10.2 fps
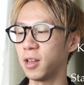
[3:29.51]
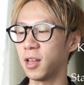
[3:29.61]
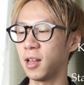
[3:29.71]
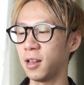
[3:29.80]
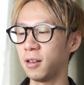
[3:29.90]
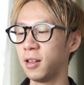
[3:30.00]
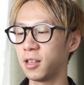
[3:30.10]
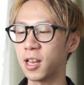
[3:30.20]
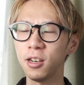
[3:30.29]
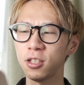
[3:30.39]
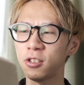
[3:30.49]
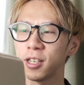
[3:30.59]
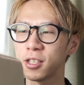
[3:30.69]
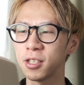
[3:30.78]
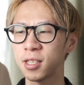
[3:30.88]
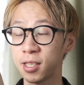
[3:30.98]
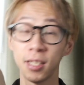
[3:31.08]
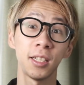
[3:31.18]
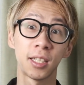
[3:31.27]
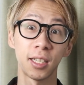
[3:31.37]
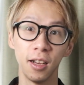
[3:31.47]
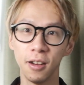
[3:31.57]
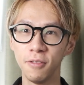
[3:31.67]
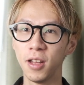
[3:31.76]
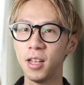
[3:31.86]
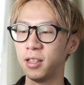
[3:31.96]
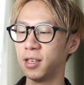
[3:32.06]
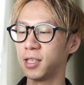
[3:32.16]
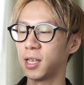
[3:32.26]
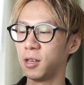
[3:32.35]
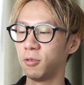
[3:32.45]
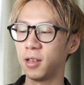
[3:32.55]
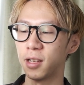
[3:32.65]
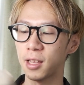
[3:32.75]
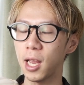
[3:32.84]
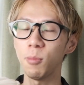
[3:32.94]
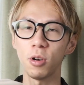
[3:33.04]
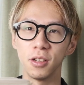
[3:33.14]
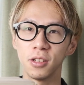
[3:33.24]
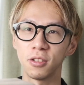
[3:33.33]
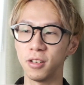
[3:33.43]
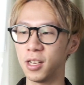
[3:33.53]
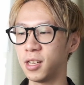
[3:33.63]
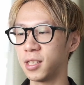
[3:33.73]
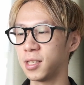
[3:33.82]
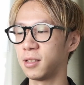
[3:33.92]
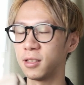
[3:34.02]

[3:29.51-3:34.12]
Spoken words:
And the characteristics of this camera insert is,